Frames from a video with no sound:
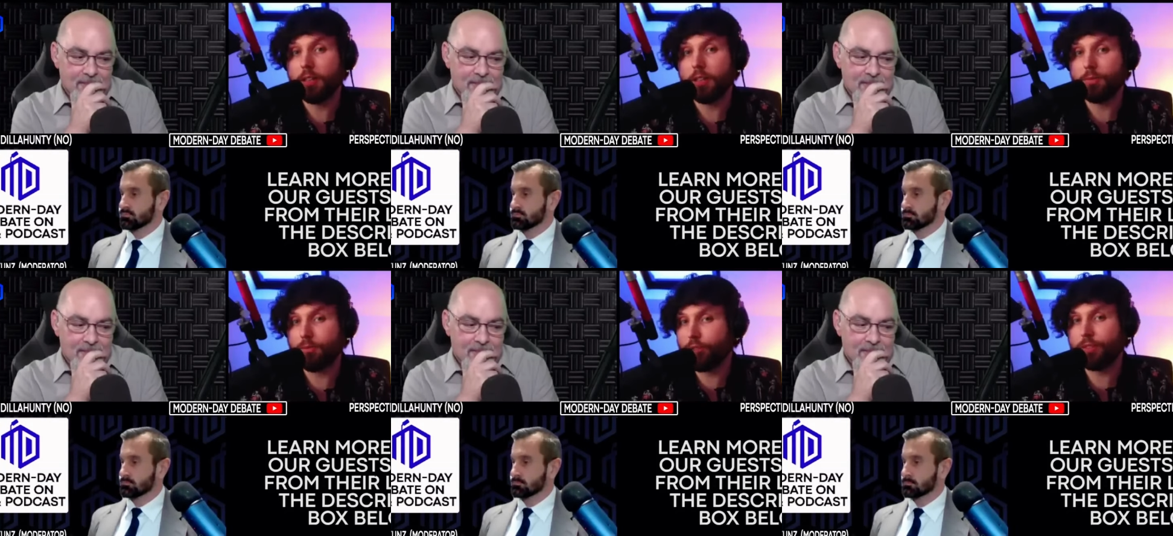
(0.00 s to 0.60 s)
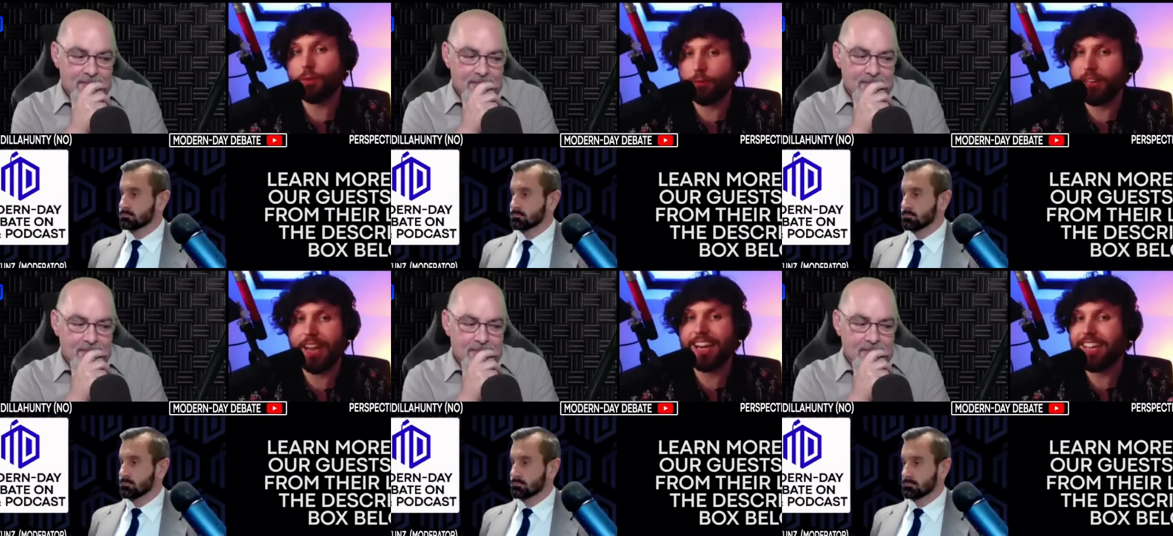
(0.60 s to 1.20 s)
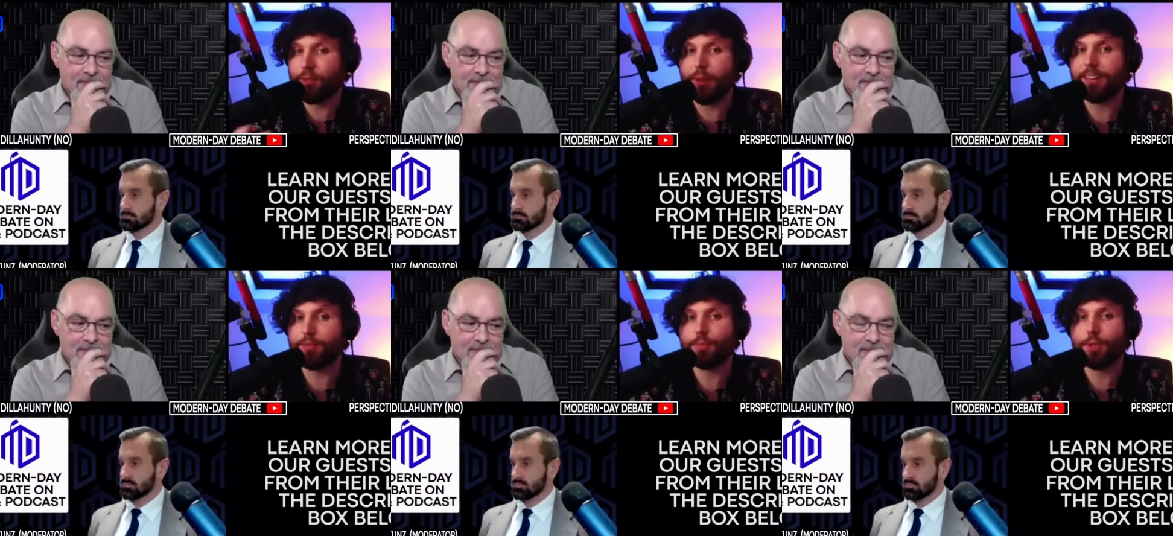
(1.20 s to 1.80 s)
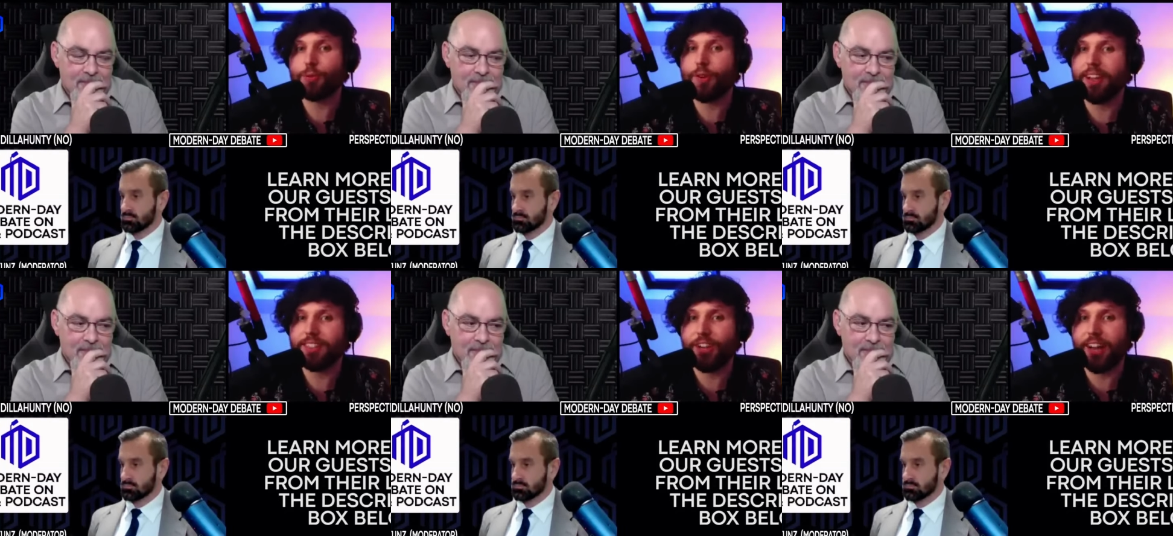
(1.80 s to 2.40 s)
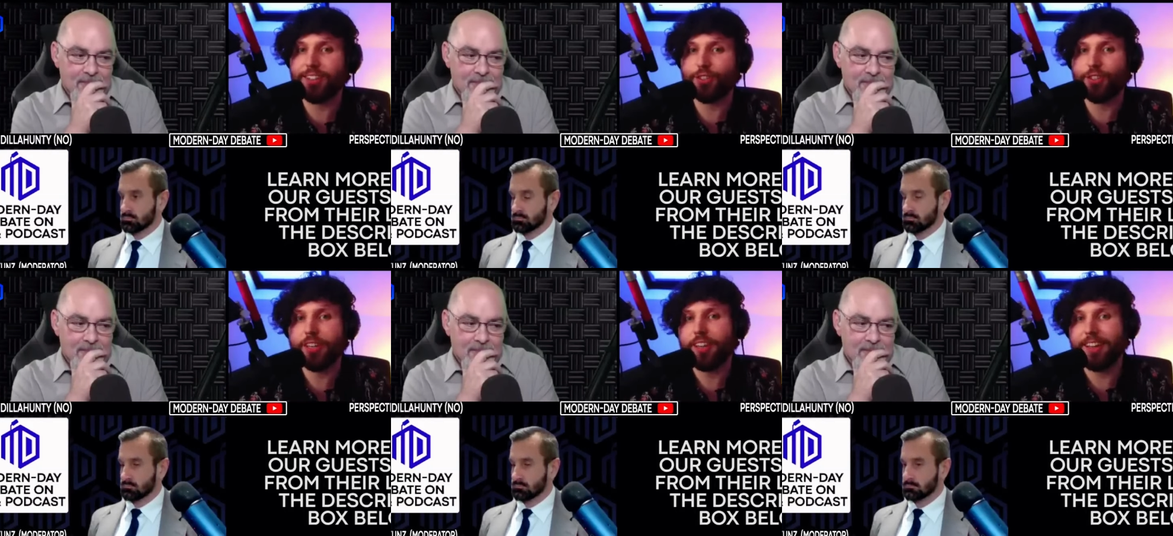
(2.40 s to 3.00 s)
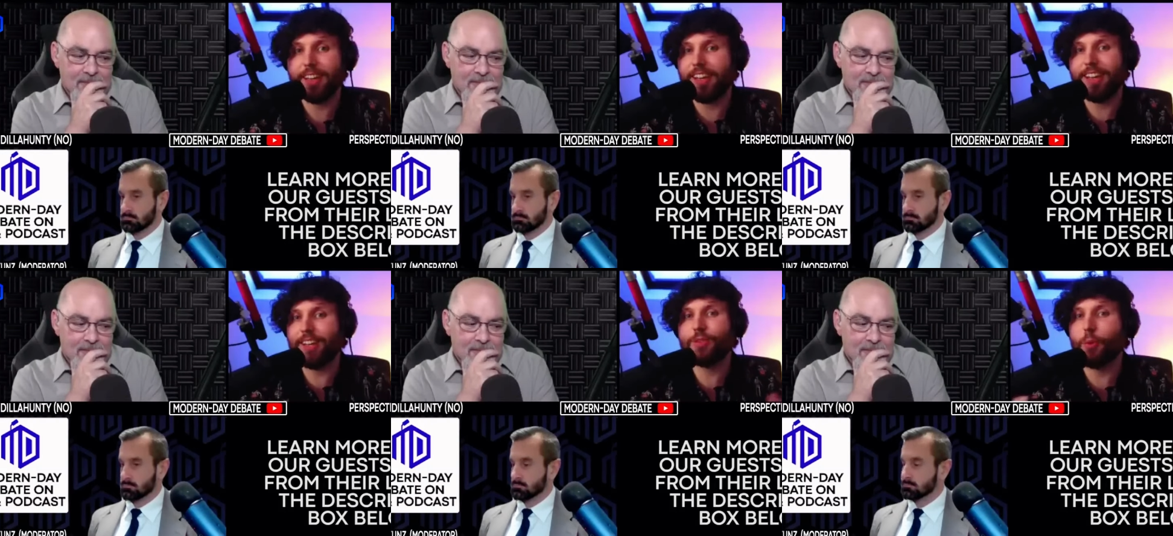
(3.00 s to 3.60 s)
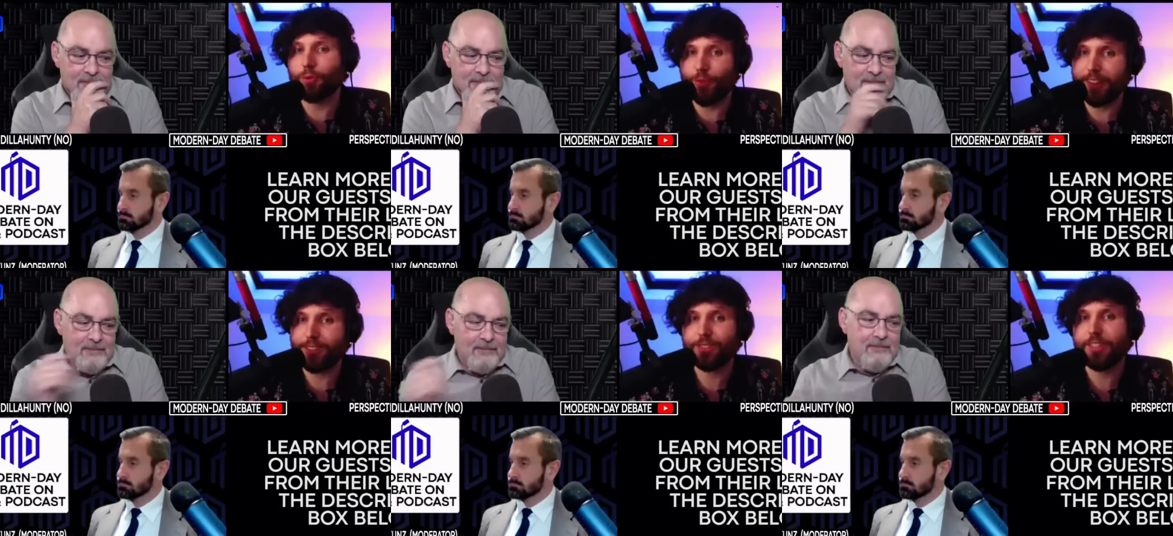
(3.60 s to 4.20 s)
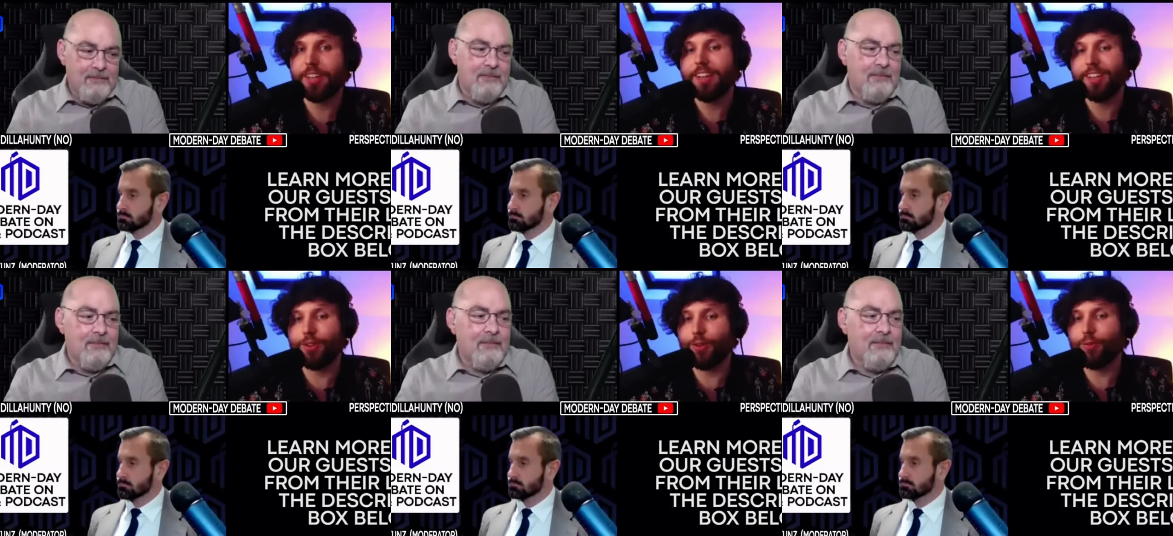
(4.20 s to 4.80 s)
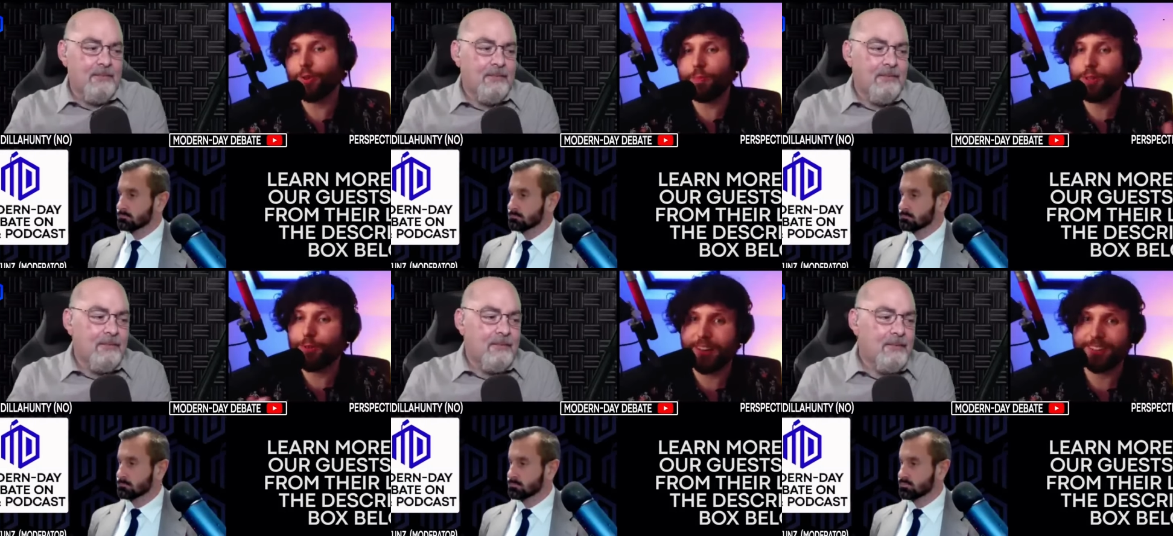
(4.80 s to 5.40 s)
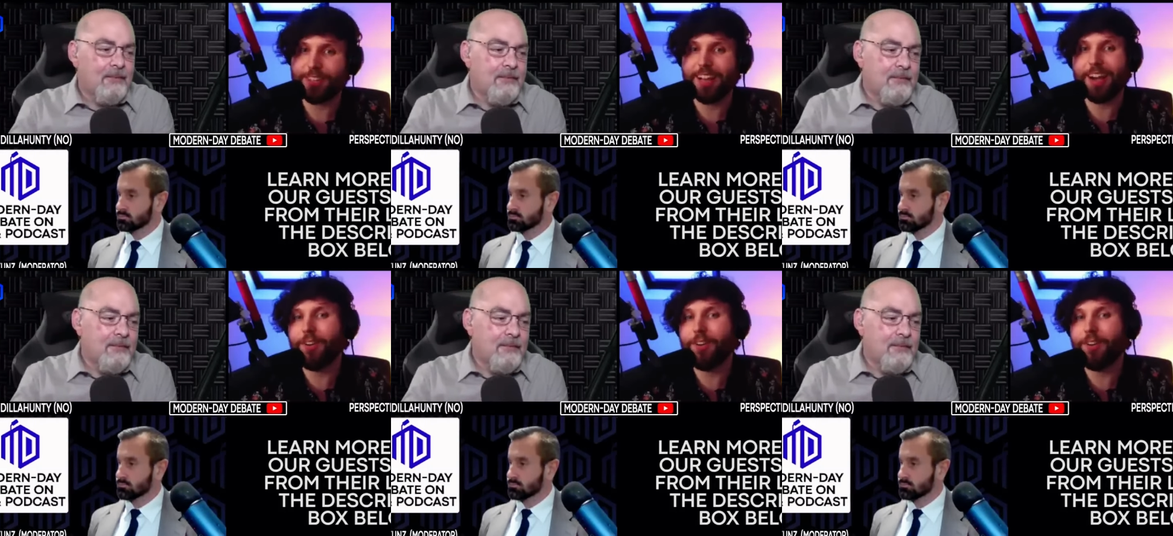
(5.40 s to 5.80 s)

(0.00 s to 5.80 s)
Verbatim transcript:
Speaker 1: doesn't then alien might portray it as its own race, you know, could portray it as a cow.